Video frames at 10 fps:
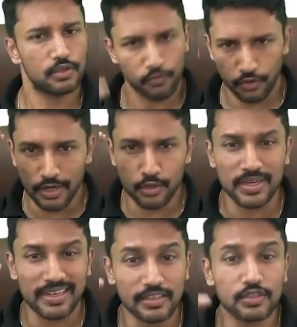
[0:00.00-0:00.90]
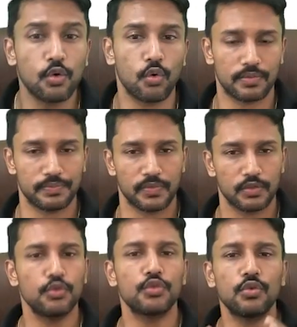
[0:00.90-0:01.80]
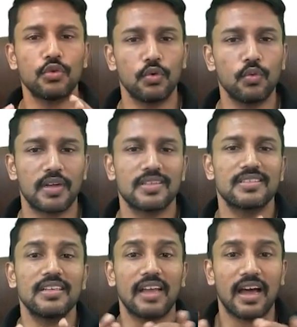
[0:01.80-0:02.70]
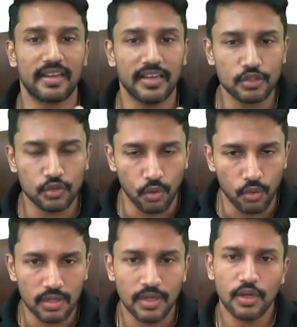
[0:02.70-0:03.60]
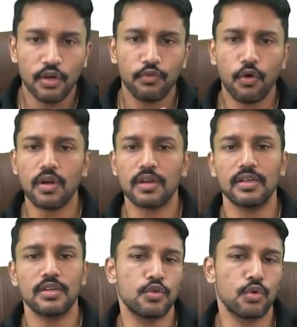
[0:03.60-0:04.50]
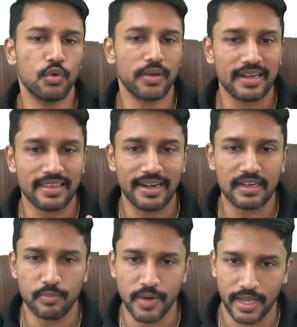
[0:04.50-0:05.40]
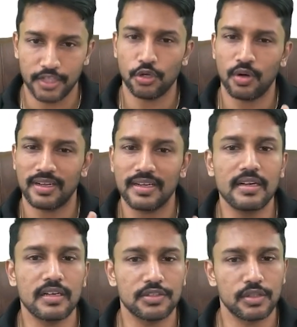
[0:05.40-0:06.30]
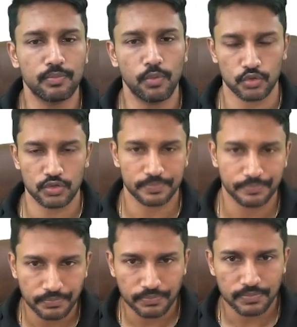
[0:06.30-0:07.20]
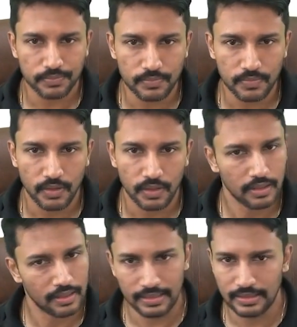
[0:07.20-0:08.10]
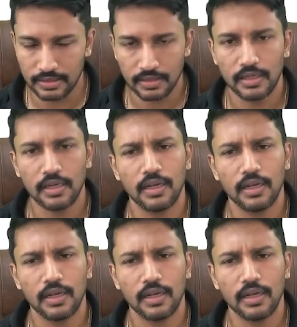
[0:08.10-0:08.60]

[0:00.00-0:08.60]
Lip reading: So for that, you need a score. So you should know what is the target score for you to get that branch or that internship post, right?